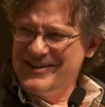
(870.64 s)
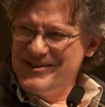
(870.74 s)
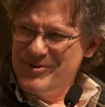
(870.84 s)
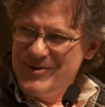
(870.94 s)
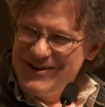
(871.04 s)
because
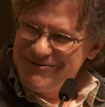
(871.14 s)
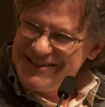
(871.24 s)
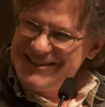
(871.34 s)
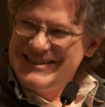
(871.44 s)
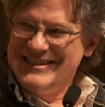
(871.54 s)
who can
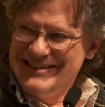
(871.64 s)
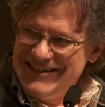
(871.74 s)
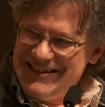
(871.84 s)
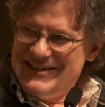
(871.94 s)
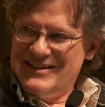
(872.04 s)
really
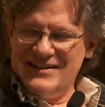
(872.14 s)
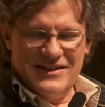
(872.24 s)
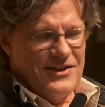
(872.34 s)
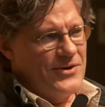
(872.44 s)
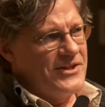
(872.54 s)

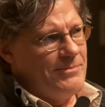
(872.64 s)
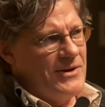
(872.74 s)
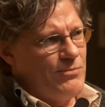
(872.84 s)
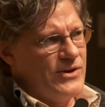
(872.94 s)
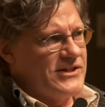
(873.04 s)
you know, it's a bit
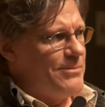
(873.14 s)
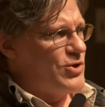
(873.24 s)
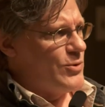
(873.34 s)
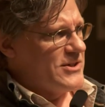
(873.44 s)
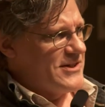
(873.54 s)

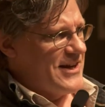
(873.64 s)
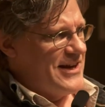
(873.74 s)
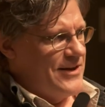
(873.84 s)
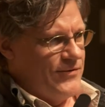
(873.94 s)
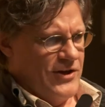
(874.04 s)
presumptuous to
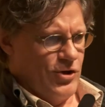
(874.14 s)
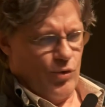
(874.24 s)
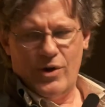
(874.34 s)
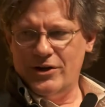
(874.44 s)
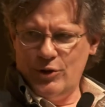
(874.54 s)
say these are
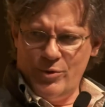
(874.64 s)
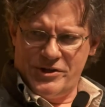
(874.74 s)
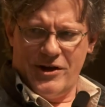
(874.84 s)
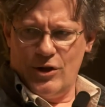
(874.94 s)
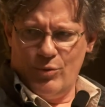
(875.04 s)
what Lewis
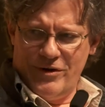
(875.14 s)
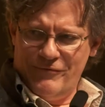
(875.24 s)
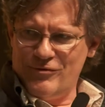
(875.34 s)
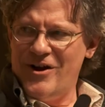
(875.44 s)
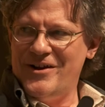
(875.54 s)
Carroll would have
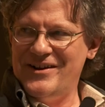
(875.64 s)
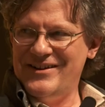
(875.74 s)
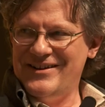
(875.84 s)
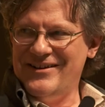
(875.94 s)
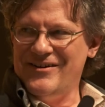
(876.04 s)
drawn.
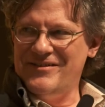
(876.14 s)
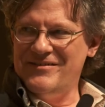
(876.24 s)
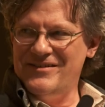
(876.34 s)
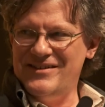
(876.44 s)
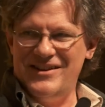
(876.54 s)
Or
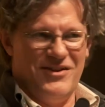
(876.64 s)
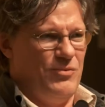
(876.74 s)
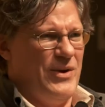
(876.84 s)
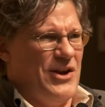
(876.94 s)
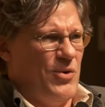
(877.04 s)

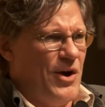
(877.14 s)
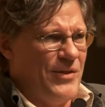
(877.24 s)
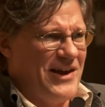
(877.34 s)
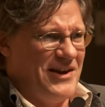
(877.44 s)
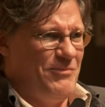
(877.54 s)
we don't know
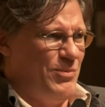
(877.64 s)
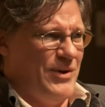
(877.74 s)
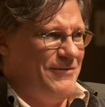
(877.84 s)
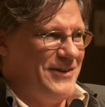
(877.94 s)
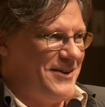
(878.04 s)
that he would
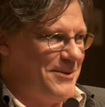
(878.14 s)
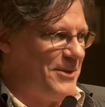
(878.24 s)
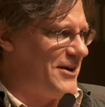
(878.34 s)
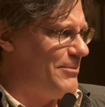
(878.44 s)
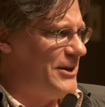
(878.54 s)
have done
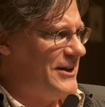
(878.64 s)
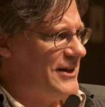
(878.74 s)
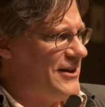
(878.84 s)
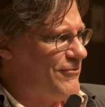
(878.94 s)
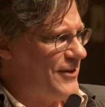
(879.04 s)
something completely
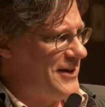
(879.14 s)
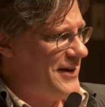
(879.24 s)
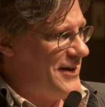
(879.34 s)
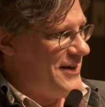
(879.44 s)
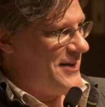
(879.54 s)
different.
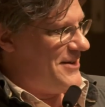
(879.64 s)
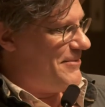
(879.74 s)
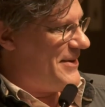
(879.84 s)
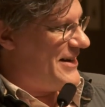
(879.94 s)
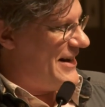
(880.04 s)

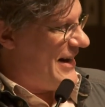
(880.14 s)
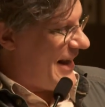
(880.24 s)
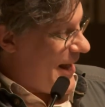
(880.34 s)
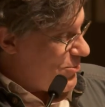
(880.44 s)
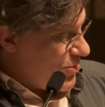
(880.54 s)
But did it
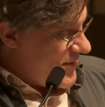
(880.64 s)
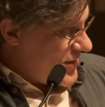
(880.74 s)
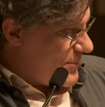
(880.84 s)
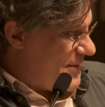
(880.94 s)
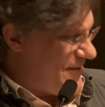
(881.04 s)
capture his
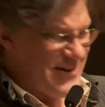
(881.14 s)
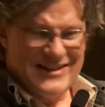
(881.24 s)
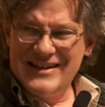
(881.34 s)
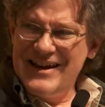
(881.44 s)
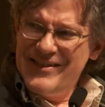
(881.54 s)
spirit? And I